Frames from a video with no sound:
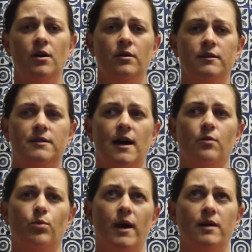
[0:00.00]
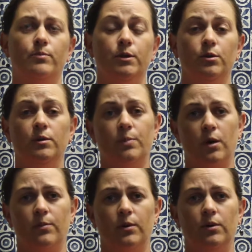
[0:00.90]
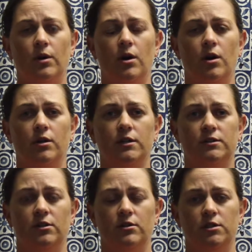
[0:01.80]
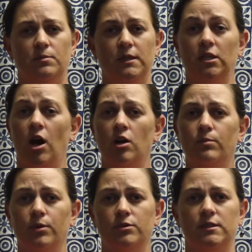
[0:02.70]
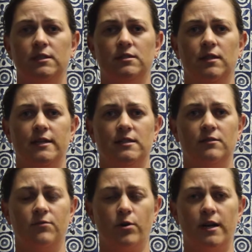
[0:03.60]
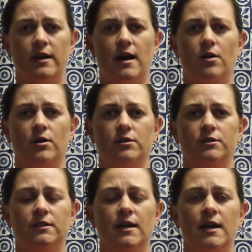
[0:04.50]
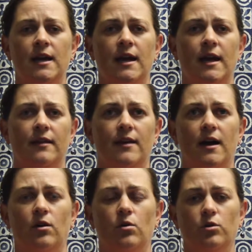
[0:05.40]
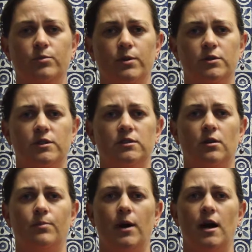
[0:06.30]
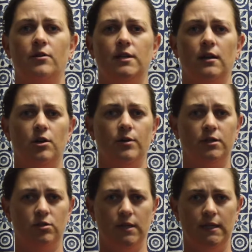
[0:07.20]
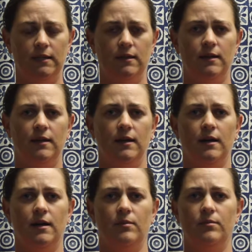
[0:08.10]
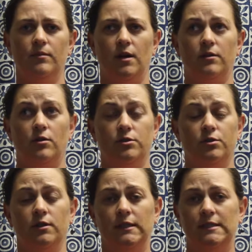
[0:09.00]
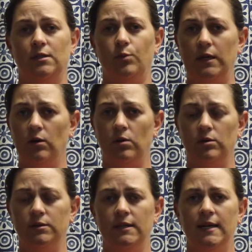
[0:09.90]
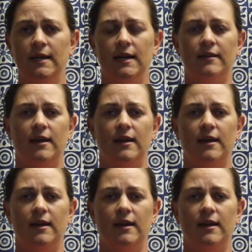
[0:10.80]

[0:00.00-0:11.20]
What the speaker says: is that red, blue, and purple are considered to be young bruises, less than 48 hours, and that old bruises are brown, yellow, and green. That those are at least a week old, and